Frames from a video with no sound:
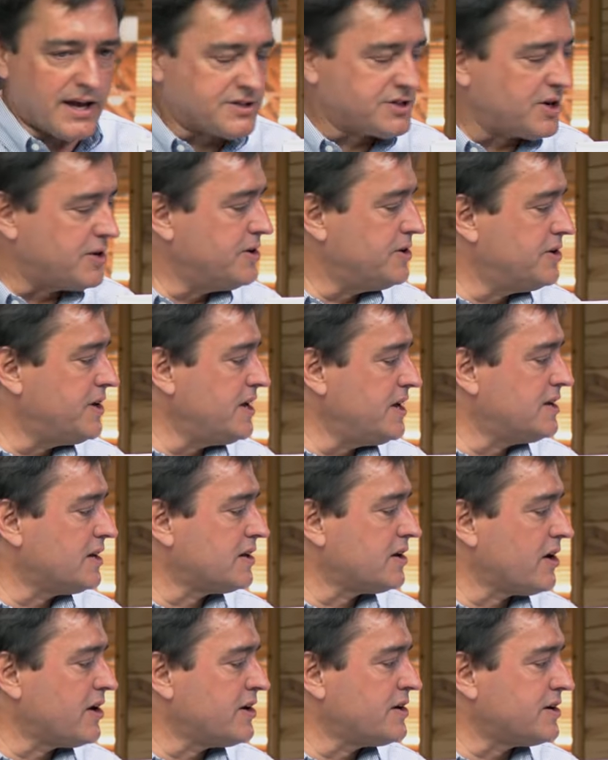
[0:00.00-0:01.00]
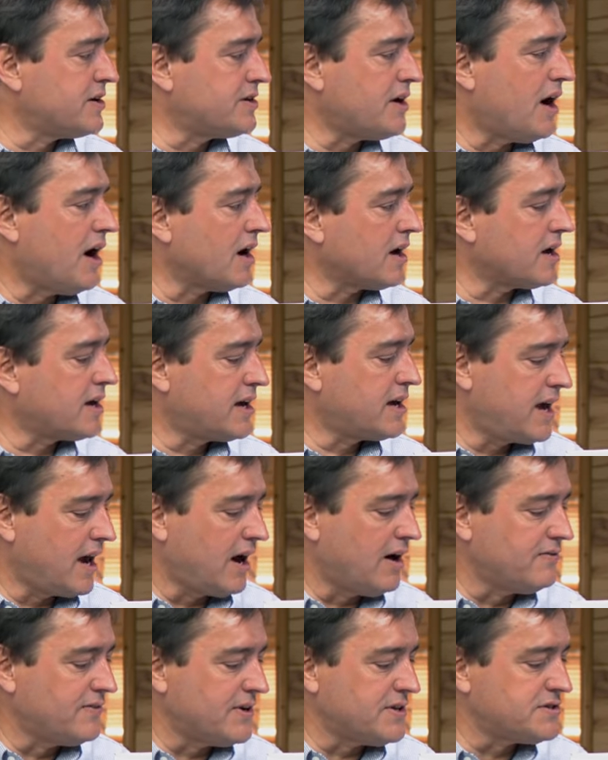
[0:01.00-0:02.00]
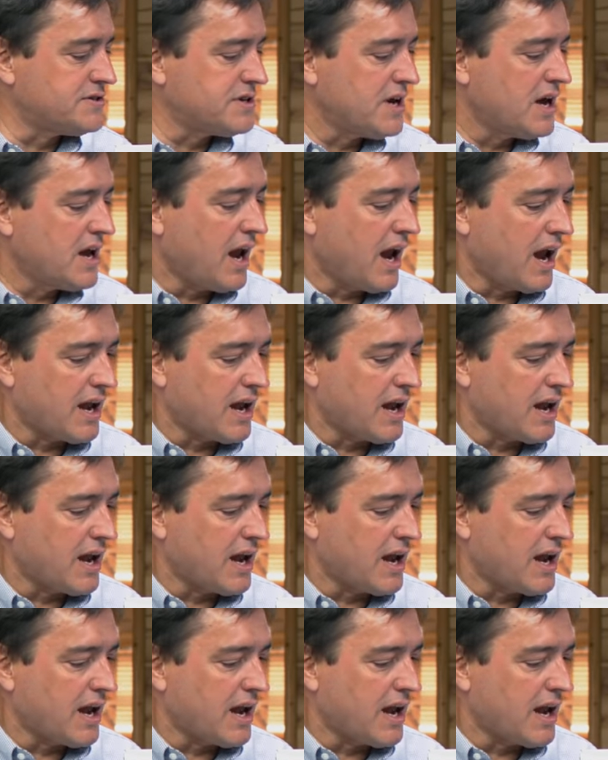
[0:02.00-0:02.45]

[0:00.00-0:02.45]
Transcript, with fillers: And so you need to learn to talk Kelvins